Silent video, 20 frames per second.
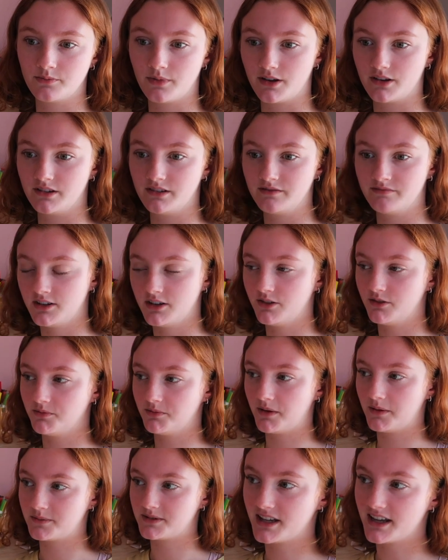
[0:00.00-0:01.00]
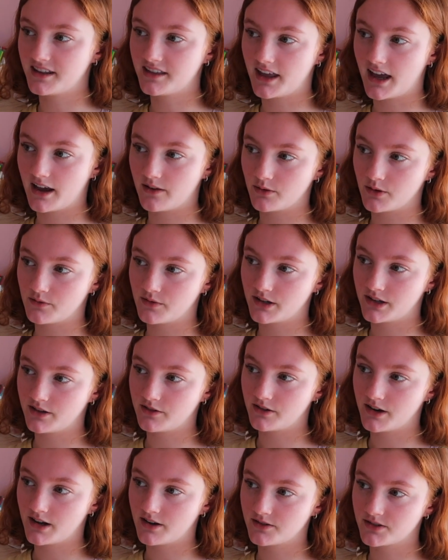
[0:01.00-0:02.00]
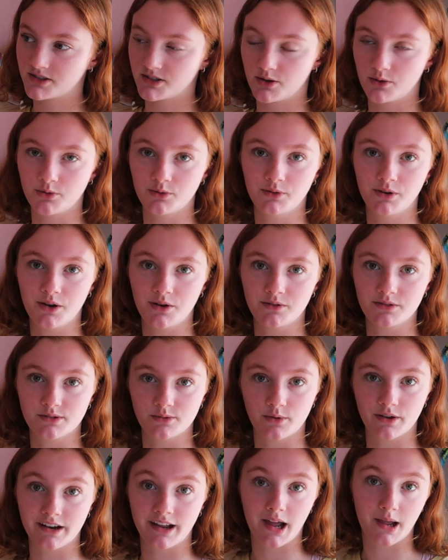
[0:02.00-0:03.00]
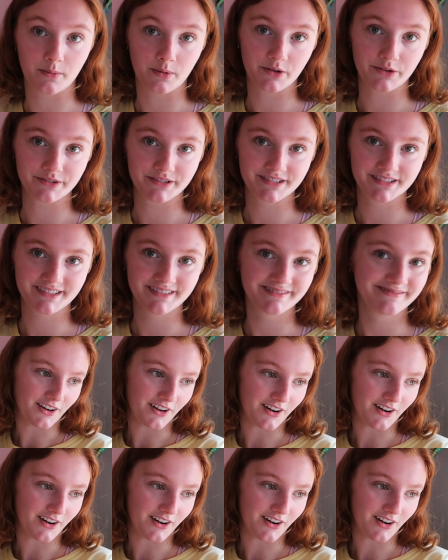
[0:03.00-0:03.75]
but you know, I'm saying that every video now, so who knows what I post.